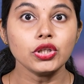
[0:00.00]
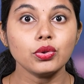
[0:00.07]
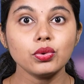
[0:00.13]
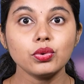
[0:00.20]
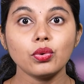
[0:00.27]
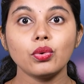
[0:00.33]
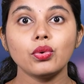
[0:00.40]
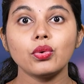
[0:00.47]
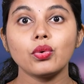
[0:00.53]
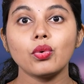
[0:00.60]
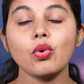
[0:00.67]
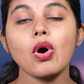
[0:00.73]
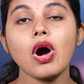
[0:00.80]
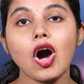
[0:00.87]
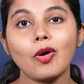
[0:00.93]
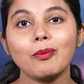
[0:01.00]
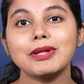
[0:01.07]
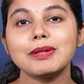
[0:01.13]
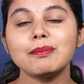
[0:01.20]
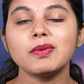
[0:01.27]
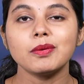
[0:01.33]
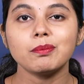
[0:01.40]
you don't know how
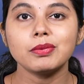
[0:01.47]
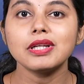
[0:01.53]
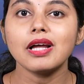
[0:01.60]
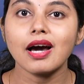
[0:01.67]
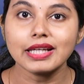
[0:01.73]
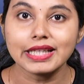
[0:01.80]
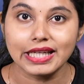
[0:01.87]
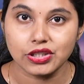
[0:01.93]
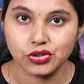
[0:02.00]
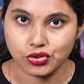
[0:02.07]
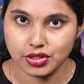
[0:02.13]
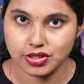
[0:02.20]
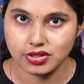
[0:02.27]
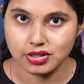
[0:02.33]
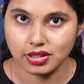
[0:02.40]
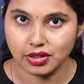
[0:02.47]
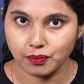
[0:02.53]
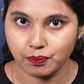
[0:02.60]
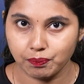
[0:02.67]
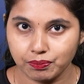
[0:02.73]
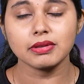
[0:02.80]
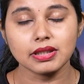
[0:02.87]
many people are
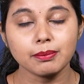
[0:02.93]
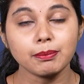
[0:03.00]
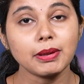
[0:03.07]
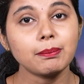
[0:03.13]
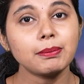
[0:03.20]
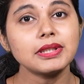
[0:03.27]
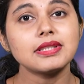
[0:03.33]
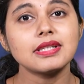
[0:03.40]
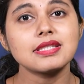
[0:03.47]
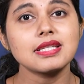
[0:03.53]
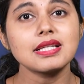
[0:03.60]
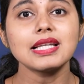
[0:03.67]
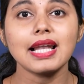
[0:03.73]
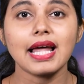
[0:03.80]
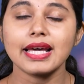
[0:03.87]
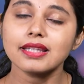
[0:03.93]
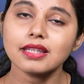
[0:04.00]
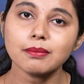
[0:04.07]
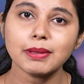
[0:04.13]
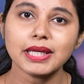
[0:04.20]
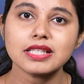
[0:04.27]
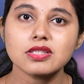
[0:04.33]
interested. The people doesn't like the
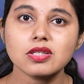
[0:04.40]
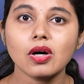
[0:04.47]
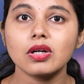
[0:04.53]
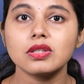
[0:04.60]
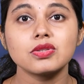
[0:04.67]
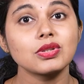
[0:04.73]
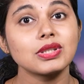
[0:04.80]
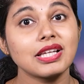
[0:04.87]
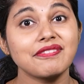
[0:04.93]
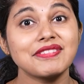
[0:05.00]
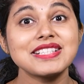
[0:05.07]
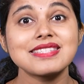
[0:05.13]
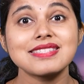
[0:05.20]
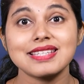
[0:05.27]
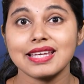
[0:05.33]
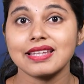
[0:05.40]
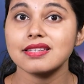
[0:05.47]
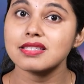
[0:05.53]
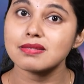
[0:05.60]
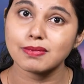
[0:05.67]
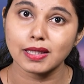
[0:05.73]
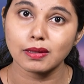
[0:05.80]
pizza also, they will see
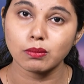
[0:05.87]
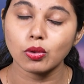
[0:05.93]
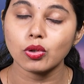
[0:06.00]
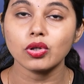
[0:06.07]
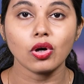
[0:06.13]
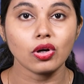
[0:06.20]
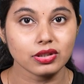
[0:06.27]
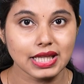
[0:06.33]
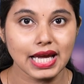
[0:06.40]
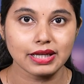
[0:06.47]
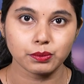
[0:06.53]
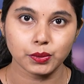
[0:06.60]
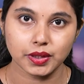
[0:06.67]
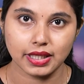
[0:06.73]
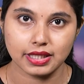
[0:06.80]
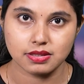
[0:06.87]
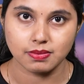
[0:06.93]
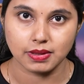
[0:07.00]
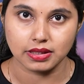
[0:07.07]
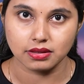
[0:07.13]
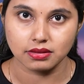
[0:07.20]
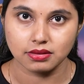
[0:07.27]
this billboard or the
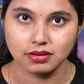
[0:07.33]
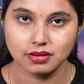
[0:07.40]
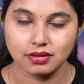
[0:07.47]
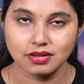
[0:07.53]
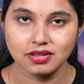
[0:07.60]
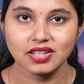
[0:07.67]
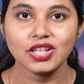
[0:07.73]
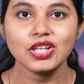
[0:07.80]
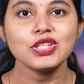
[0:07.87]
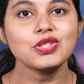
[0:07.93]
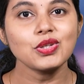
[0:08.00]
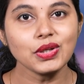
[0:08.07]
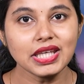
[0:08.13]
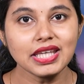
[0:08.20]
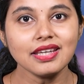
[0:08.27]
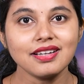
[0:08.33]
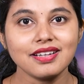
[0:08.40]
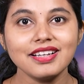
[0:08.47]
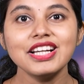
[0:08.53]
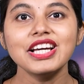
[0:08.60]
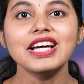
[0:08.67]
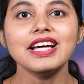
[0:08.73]
advertisement. So
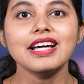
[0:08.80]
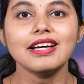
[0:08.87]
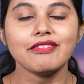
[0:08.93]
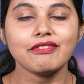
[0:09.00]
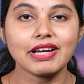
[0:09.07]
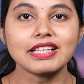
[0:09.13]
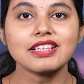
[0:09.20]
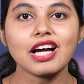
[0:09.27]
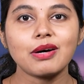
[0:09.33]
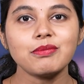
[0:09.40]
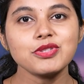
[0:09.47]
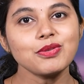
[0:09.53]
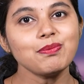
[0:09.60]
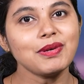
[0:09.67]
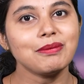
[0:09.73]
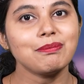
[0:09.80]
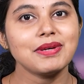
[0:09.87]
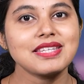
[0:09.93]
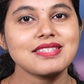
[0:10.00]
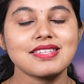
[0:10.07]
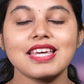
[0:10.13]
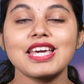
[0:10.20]
here, when it comes to
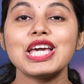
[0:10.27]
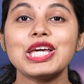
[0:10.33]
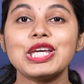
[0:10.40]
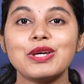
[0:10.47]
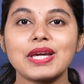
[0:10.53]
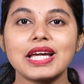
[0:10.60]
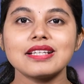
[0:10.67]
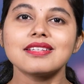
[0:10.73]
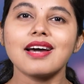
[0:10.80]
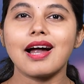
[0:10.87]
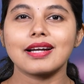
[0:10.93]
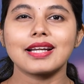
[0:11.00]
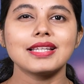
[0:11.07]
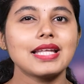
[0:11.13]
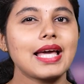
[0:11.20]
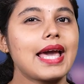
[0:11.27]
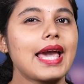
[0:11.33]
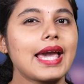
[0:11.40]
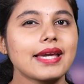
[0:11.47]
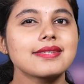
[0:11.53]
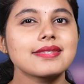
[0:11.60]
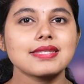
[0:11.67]
PPC, you can target the
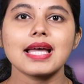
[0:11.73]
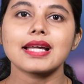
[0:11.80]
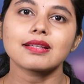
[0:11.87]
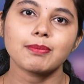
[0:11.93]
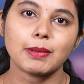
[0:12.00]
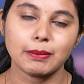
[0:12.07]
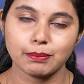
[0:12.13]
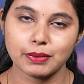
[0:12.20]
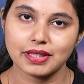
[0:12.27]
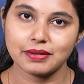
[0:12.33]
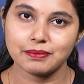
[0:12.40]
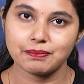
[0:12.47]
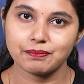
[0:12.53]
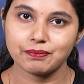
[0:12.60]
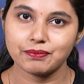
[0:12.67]
exact people.